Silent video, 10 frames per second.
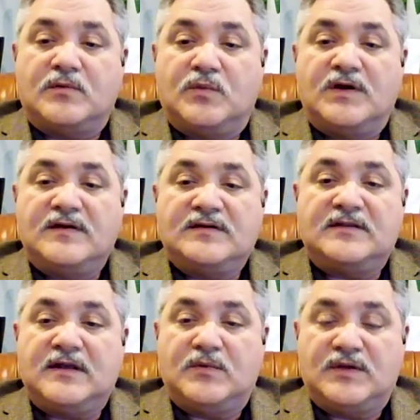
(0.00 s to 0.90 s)
What is it
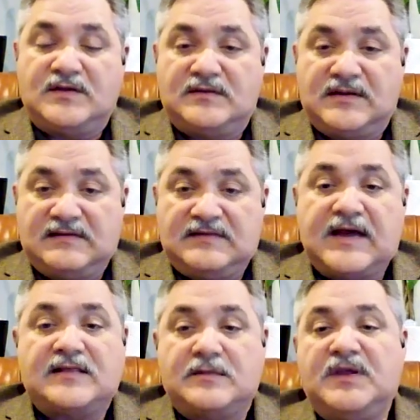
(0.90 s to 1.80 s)
that we
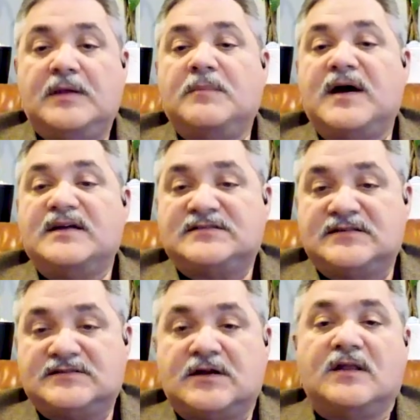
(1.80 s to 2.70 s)
exactly mean by a
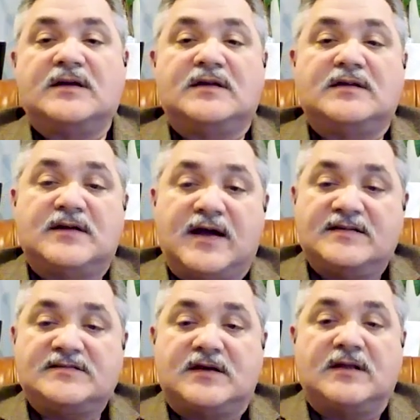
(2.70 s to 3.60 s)
systolic and
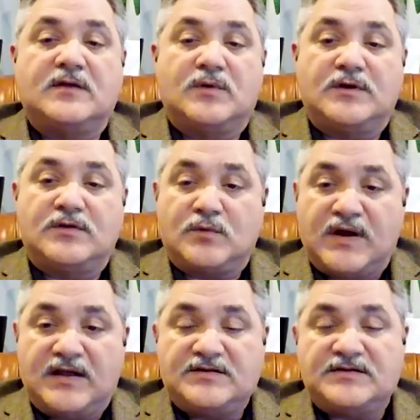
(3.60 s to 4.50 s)
diastolic? What are the
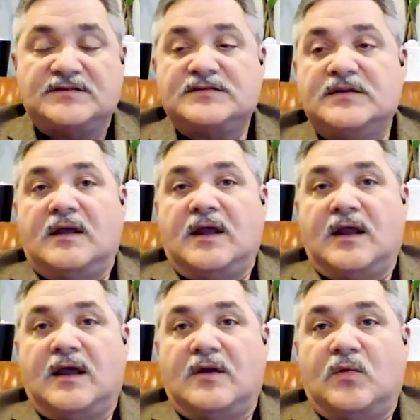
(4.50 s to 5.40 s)
ranges?
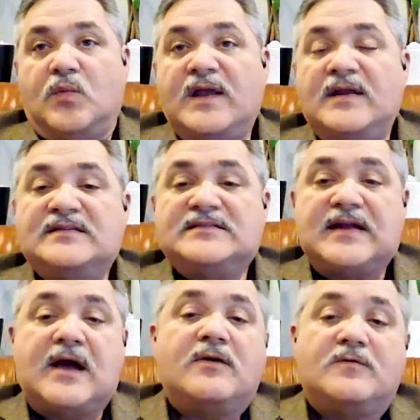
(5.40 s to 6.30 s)
And when is it
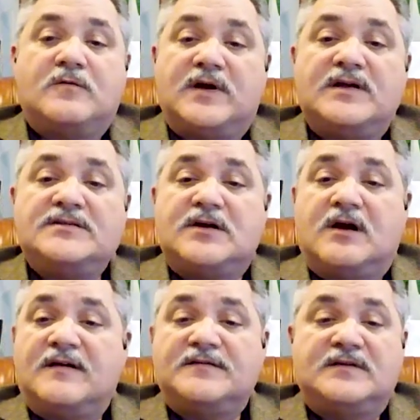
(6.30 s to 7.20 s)
out of range?
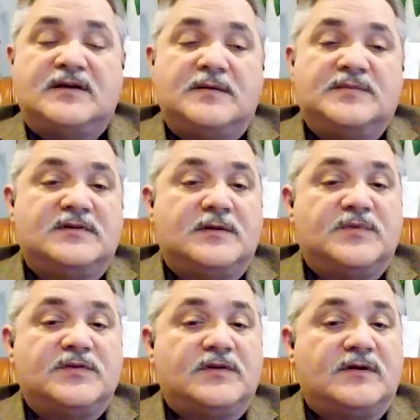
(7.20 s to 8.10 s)
Oftentimes the
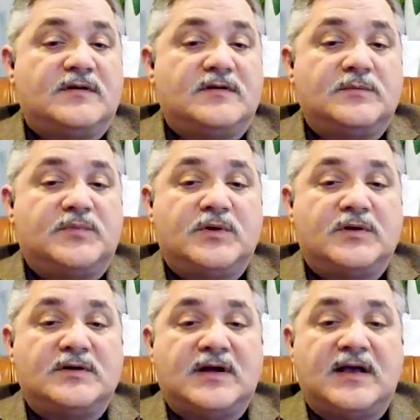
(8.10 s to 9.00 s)
numbers aren't as
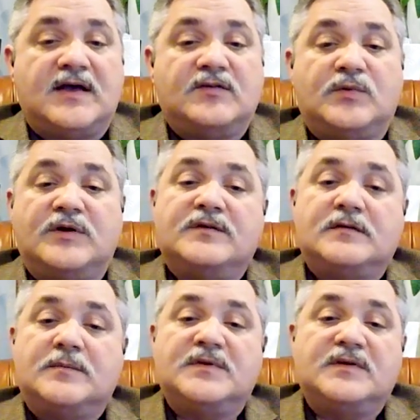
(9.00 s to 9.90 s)
important as whether
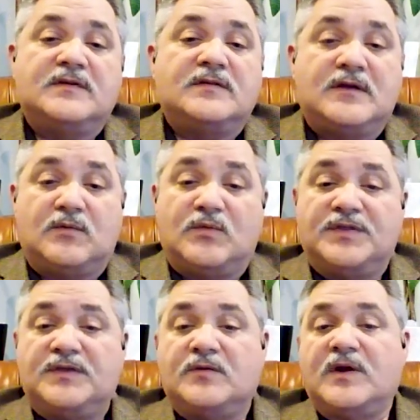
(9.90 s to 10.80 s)
something is
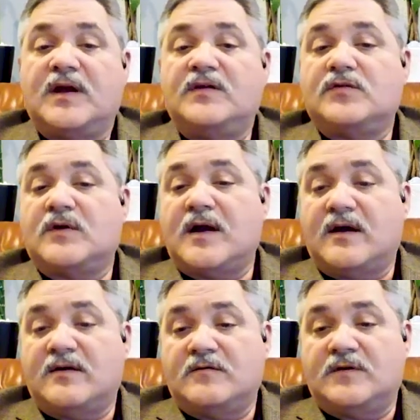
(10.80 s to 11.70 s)
within range or
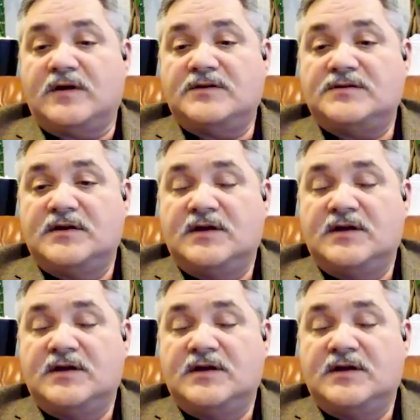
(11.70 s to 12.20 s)
out of range.